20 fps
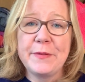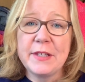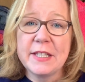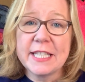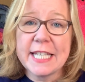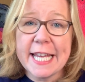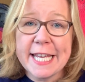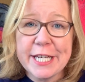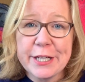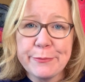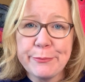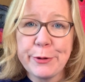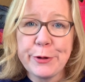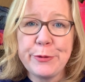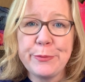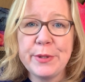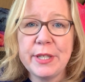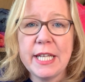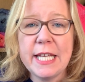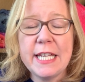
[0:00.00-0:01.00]
Take a
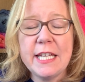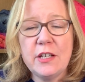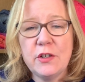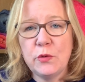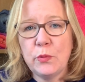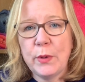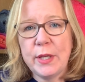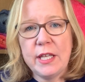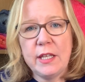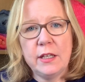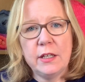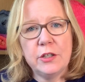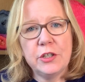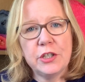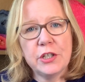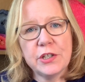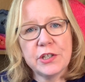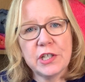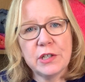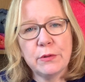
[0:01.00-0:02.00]
moment each week
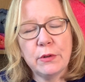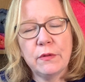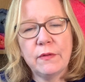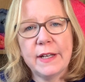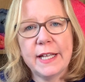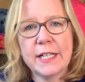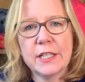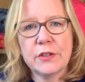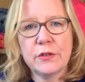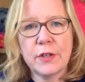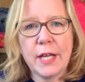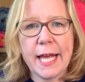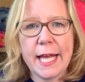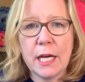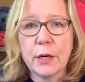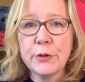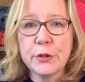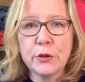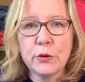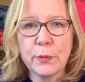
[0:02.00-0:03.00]
just to reflect on
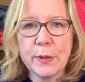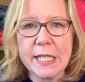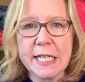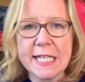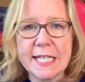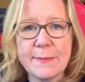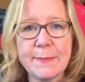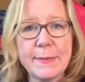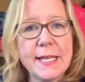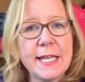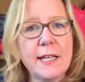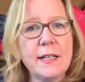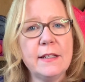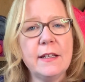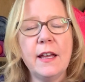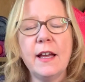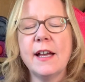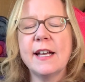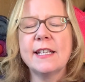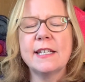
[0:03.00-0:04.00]
how your week has been,
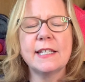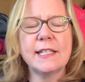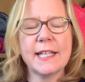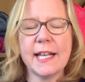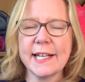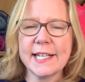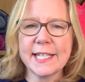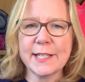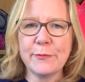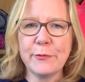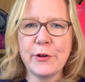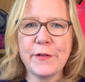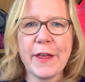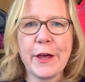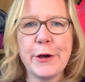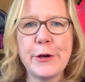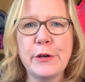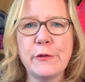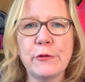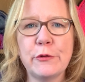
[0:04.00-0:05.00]
assess what that
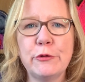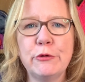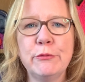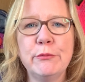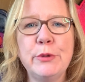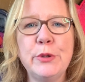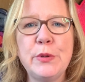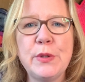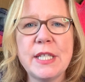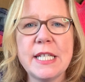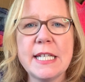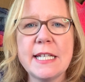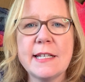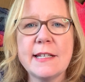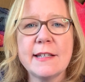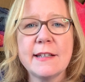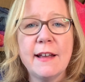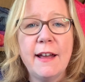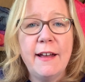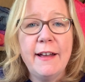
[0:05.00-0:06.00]
overall mood
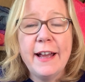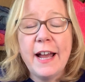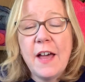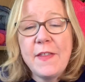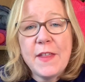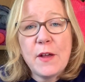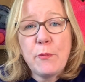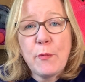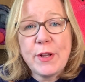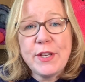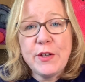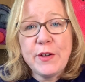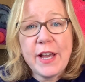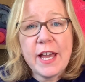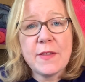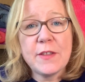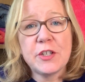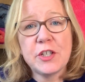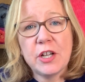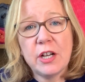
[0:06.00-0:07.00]
is, and then when you
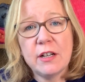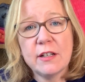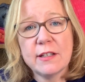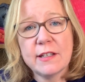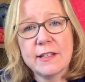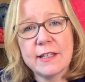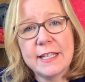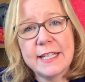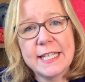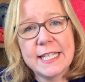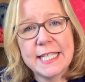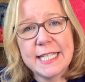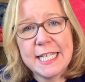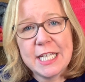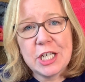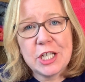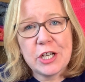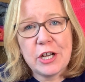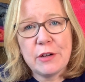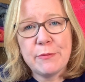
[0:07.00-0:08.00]
get the chance,
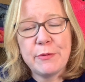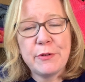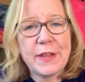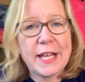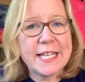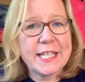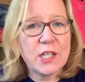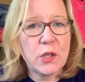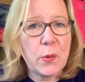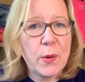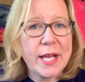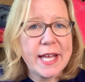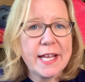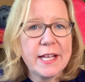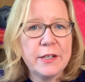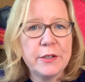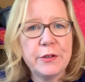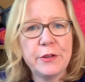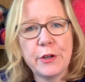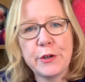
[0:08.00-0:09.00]
stitch up that
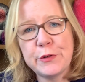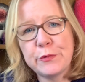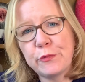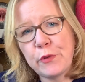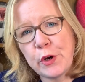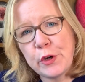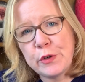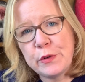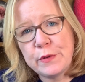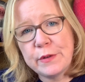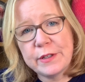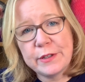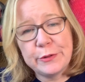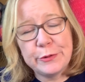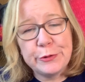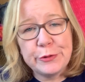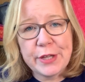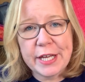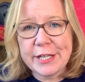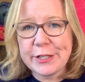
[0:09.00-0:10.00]
square, those rows,
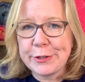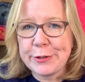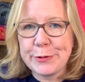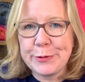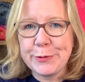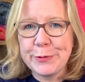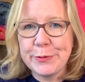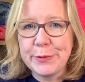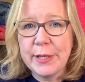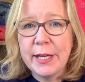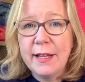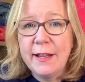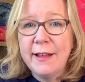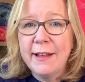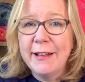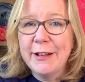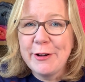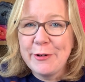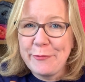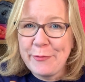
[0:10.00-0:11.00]
or that shawl
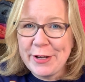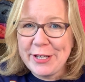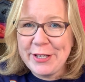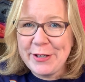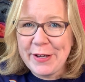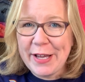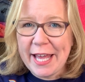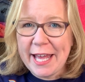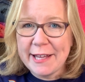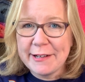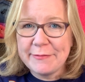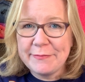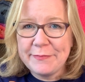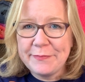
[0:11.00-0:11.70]
when you can.